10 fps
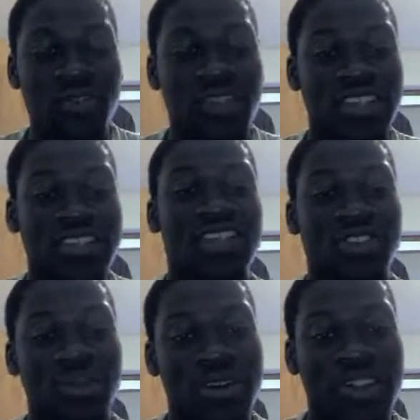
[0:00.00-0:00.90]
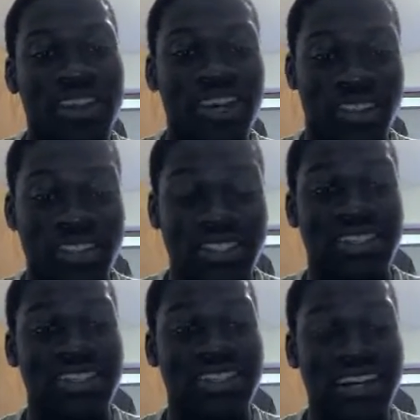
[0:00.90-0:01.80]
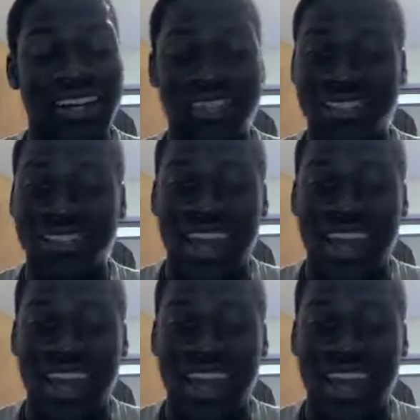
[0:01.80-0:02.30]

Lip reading: This thing is going to be nice. This thing is nice.